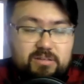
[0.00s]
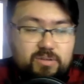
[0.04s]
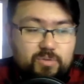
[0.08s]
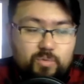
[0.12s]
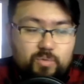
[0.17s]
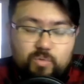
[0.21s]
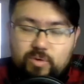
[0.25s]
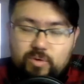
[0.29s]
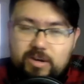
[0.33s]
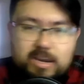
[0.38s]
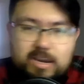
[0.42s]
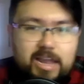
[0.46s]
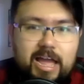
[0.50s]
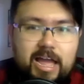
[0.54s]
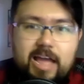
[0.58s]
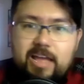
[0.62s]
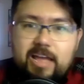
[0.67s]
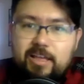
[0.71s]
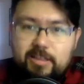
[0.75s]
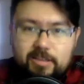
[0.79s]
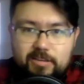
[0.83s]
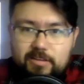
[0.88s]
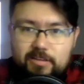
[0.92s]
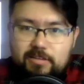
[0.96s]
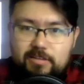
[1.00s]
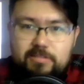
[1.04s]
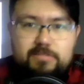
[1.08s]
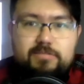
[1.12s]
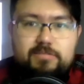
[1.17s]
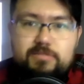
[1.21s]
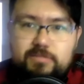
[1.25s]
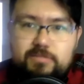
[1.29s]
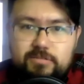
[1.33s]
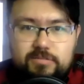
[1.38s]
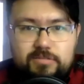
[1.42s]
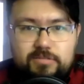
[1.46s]
we're not
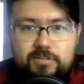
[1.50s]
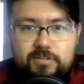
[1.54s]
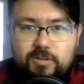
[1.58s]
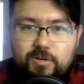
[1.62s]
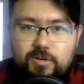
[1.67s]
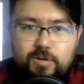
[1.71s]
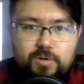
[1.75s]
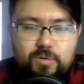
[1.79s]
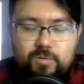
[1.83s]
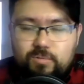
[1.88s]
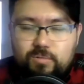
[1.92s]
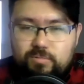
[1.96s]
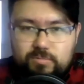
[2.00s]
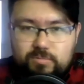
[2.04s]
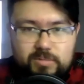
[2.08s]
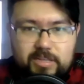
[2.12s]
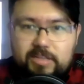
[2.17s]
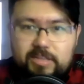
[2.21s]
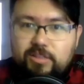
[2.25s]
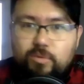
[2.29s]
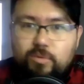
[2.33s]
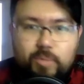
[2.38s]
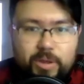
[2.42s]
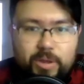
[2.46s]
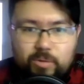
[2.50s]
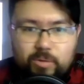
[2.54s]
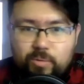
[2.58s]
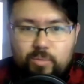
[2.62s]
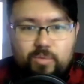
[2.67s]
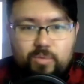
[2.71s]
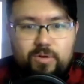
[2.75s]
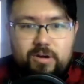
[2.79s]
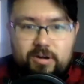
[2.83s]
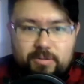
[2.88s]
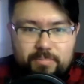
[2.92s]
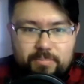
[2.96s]
you know like the way we
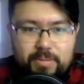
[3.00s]
were